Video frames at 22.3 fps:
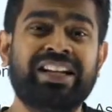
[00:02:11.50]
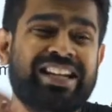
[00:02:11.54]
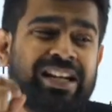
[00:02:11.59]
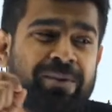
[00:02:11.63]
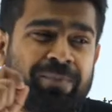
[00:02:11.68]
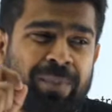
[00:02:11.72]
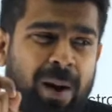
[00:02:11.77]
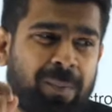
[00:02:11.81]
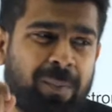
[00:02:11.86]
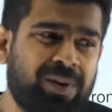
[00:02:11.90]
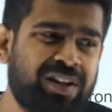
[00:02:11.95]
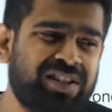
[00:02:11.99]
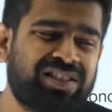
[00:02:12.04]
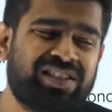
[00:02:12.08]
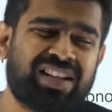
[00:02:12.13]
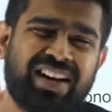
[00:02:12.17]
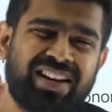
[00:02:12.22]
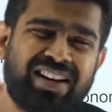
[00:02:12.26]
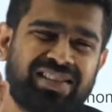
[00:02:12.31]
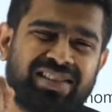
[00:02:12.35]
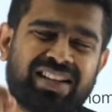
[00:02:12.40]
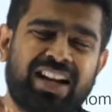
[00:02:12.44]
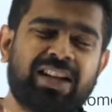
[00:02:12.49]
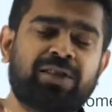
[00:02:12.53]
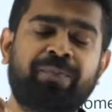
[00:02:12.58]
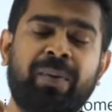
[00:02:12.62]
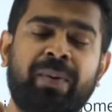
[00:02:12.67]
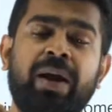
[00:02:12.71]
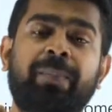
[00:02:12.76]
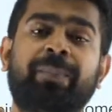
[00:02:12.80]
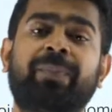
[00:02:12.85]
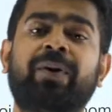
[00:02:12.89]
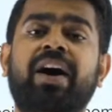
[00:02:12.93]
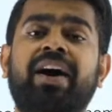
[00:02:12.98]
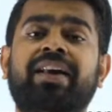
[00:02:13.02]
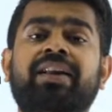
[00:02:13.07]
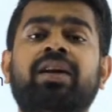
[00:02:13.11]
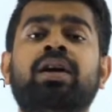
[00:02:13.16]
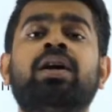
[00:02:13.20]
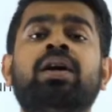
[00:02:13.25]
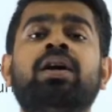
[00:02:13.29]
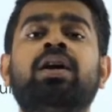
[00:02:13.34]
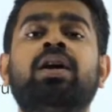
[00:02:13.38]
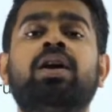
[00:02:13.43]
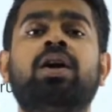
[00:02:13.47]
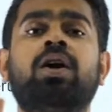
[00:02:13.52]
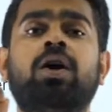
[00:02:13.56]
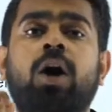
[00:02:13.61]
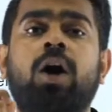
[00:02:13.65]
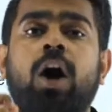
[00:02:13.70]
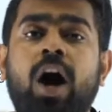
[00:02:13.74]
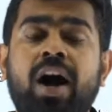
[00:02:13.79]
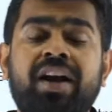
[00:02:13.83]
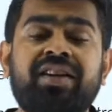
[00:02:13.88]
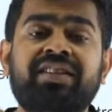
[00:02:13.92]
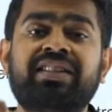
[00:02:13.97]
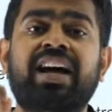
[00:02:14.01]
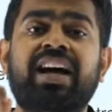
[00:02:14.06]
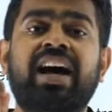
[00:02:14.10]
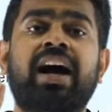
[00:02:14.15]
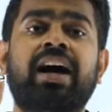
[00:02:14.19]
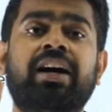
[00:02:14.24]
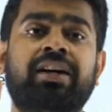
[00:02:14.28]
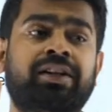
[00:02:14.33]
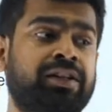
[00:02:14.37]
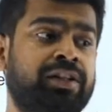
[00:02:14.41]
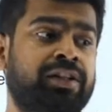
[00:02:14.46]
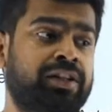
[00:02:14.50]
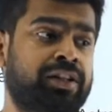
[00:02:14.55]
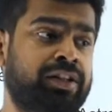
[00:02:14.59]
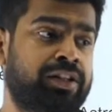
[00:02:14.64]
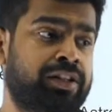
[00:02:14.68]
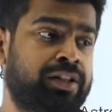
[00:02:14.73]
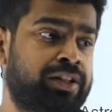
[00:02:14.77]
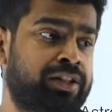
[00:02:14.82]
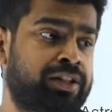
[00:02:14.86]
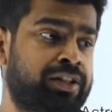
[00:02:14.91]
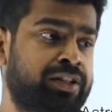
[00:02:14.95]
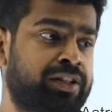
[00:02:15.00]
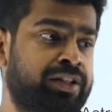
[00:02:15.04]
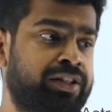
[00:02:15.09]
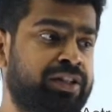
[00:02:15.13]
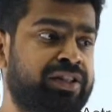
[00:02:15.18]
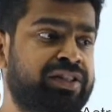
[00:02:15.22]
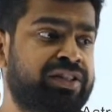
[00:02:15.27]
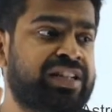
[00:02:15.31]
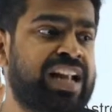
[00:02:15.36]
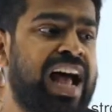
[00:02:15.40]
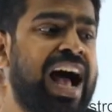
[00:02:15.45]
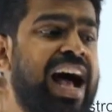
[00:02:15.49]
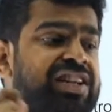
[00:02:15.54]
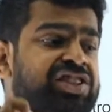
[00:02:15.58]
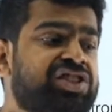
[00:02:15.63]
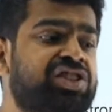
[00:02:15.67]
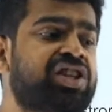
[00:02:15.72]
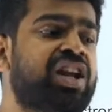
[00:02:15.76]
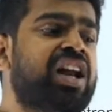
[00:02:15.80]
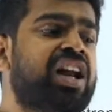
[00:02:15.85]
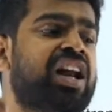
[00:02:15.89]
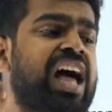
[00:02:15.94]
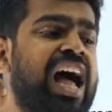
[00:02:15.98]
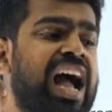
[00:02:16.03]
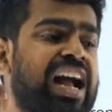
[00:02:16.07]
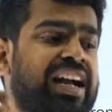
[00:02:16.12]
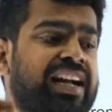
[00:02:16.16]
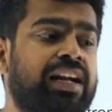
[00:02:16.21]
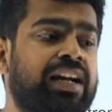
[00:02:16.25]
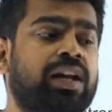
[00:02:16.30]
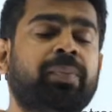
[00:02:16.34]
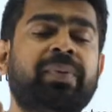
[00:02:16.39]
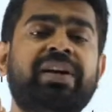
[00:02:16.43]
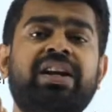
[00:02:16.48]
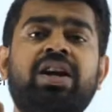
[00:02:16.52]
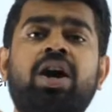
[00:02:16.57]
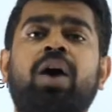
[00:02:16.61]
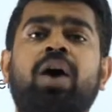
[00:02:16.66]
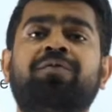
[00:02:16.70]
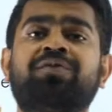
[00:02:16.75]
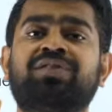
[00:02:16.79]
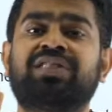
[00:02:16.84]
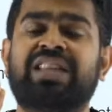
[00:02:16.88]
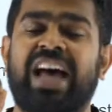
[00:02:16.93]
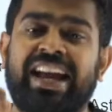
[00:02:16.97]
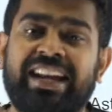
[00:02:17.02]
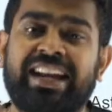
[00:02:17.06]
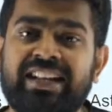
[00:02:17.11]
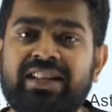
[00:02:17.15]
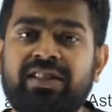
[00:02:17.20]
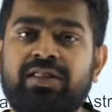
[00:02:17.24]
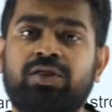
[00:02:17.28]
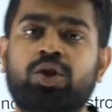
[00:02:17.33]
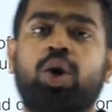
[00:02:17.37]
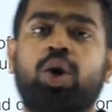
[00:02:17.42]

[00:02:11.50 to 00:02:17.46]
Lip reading: He published a research paper on the National Academy of Science